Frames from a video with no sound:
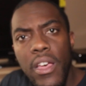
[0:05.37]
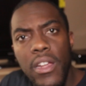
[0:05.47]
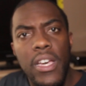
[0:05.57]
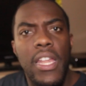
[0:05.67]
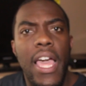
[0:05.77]

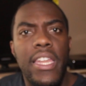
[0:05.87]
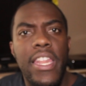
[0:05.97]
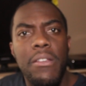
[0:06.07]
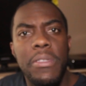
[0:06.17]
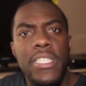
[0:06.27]
Looking like a
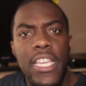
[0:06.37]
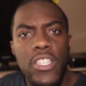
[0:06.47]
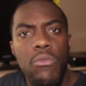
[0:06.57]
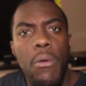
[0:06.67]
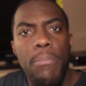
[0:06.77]
damn
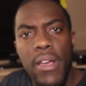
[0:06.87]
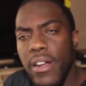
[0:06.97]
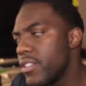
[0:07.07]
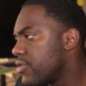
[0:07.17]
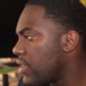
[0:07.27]
sexual
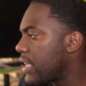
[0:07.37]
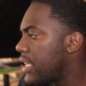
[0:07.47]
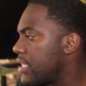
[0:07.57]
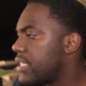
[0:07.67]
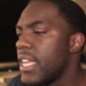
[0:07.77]
predator trying to
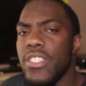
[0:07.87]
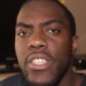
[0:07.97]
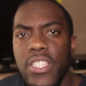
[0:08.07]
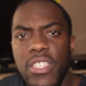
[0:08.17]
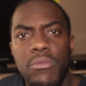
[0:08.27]
kiss that
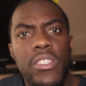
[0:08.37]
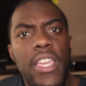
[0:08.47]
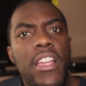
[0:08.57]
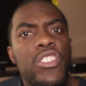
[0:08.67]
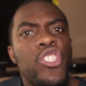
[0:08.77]
chick. She was
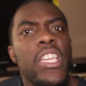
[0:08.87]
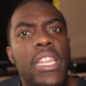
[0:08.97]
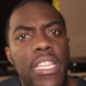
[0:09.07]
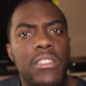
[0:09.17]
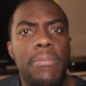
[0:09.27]
scared
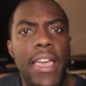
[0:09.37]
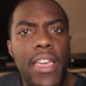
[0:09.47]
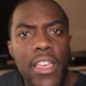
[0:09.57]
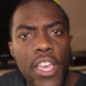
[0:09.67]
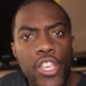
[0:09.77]
shitless, man.